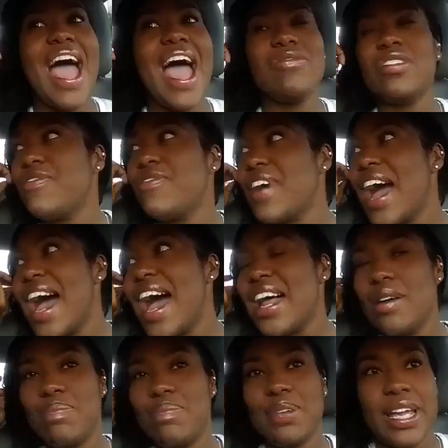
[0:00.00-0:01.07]
have to
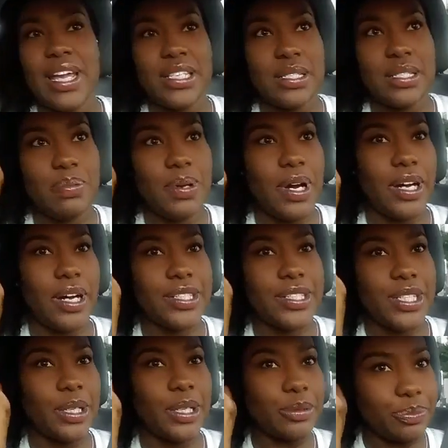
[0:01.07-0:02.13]
find a place to park,
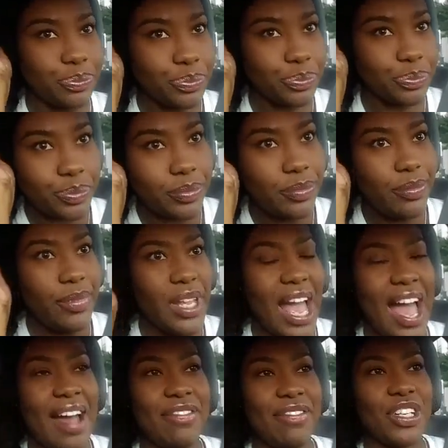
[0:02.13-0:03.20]
so
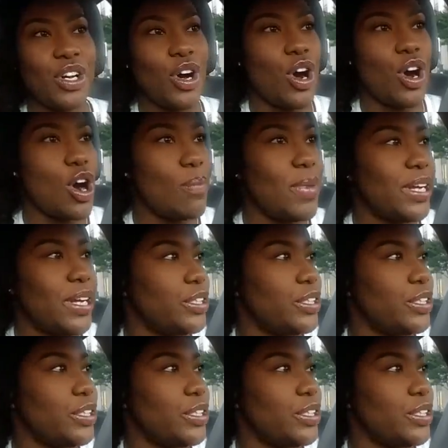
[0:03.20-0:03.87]
I have to call my